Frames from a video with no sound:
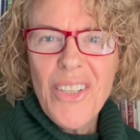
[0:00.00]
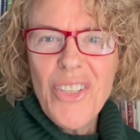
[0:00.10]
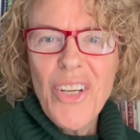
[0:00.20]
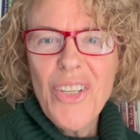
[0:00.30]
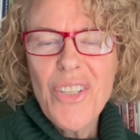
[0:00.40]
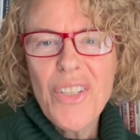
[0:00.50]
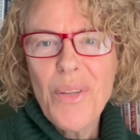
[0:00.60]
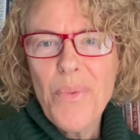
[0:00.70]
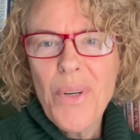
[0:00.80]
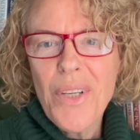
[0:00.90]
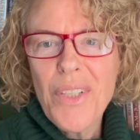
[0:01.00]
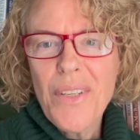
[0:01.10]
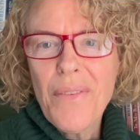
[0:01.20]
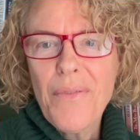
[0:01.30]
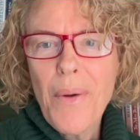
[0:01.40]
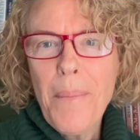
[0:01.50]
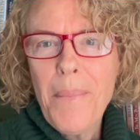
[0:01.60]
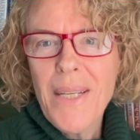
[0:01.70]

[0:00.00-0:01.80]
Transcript: changes the word from